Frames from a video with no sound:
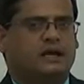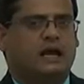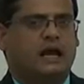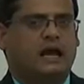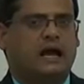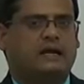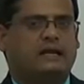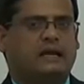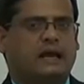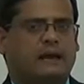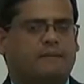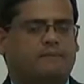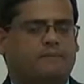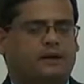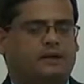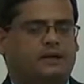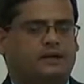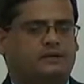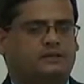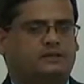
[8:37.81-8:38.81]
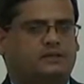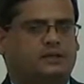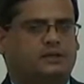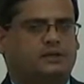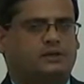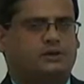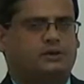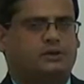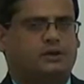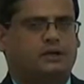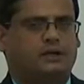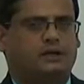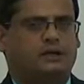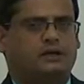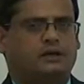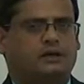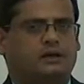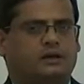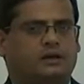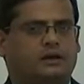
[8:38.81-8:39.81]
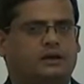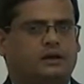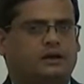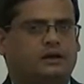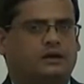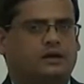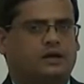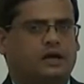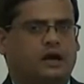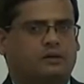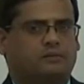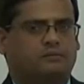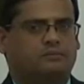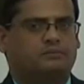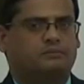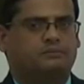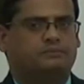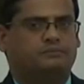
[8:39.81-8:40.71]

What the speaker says: and embedded security realm.